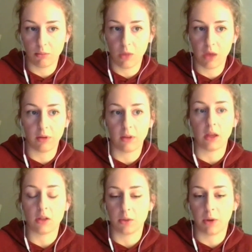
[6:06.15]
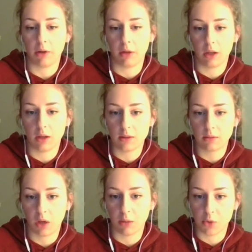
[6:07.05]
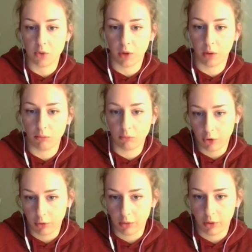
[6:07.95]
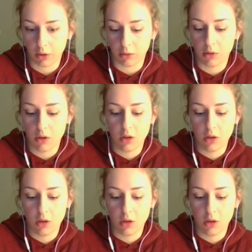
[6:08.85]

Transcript: everything surrounding us comes from crude oil.